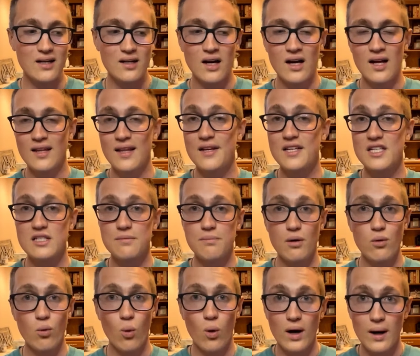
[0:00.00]
This has been
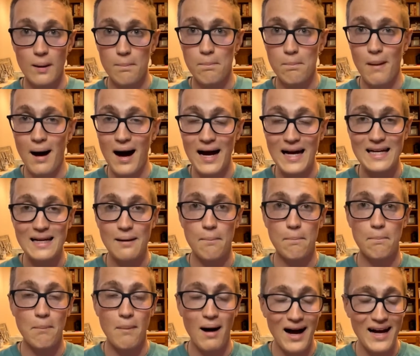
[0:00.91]
one of
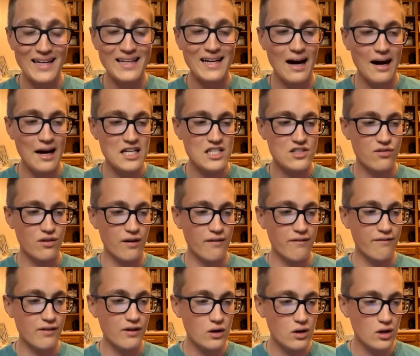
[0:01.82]
my guys for a
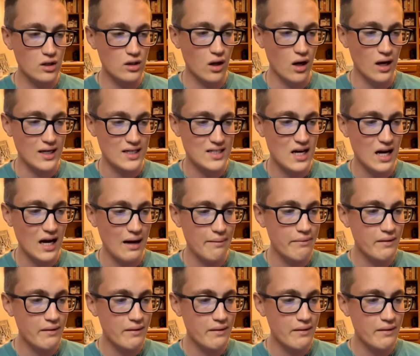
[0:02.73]
very long time.